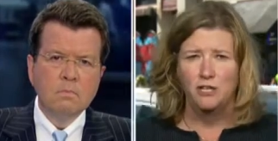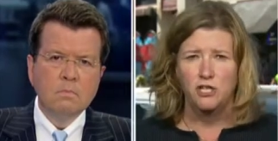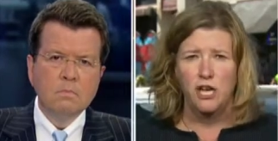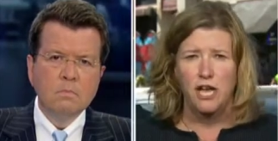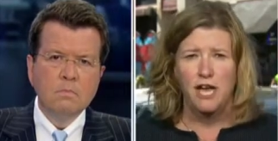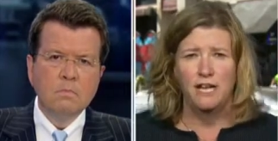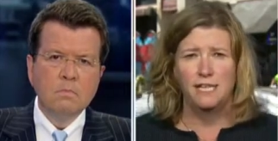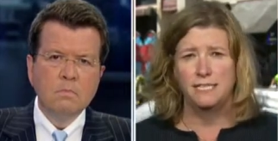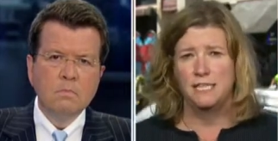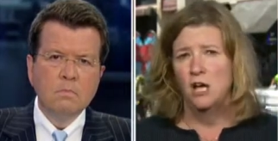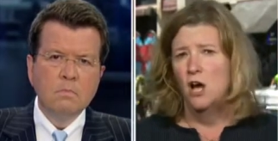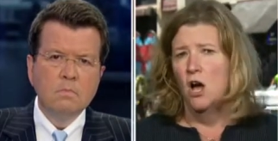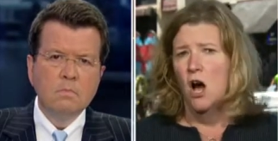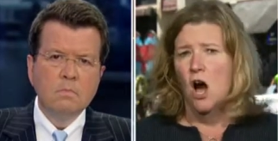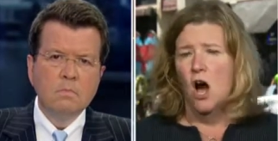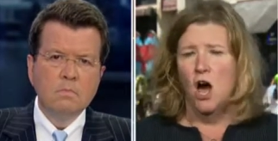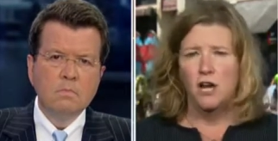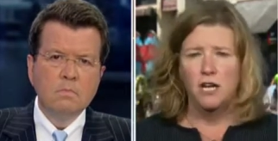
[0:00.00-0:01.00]
Speaker 1: checks,
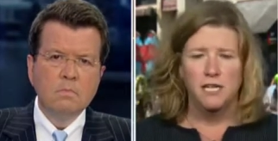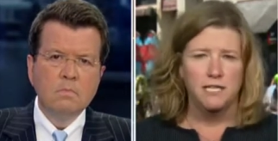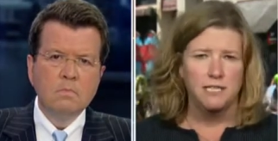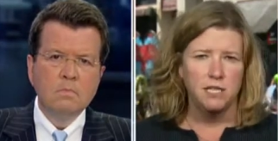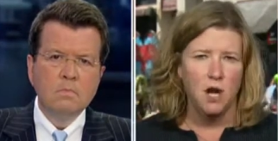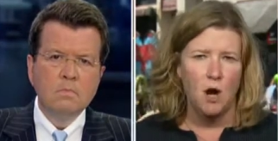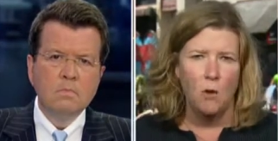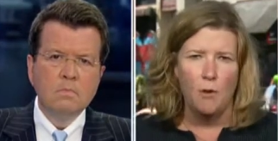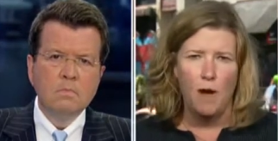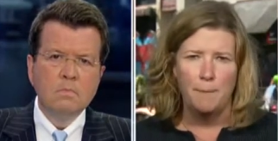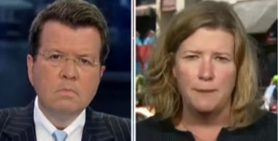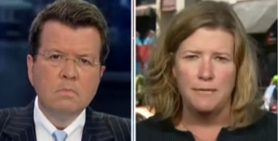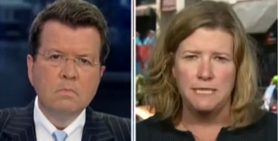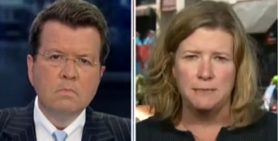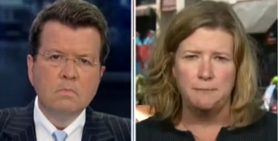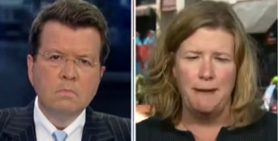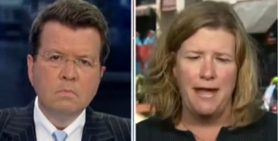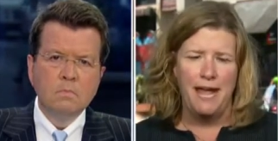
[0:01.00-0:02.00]
on an assault
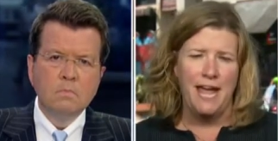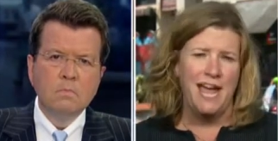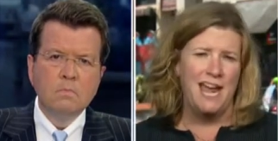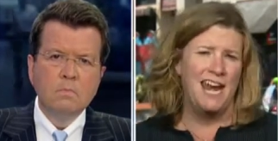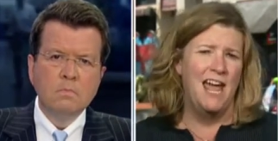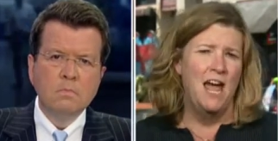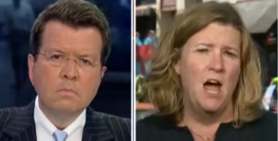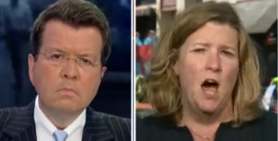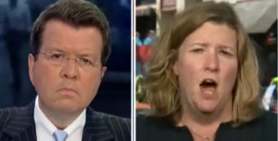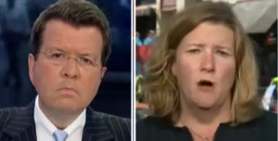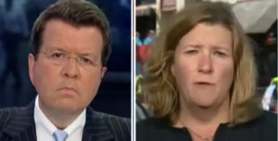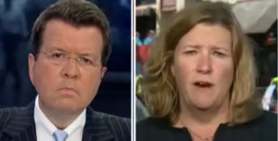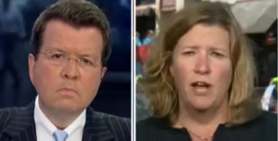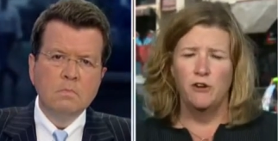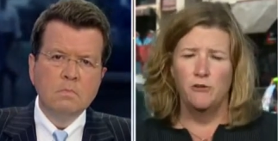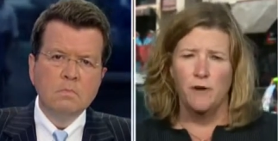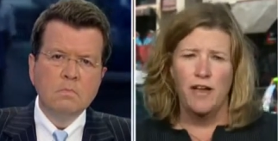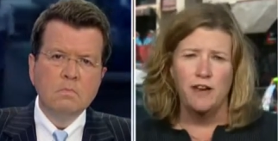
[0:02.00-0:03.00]
weapons ban,
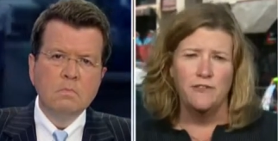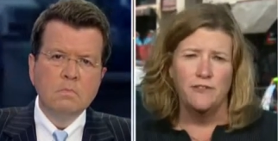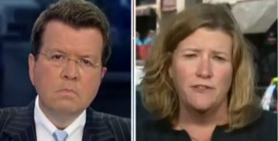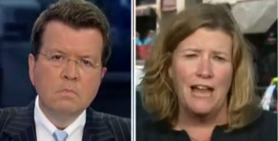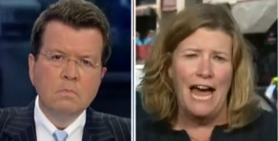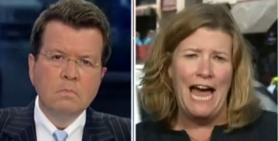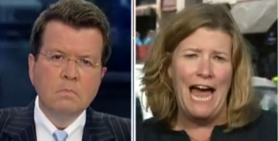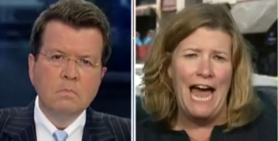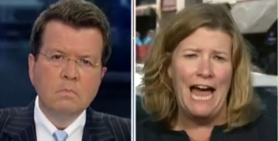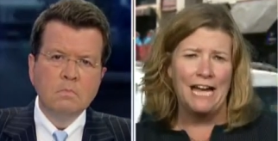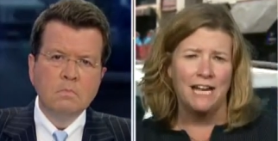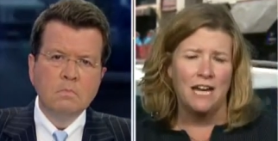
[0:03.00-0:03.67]
around red flag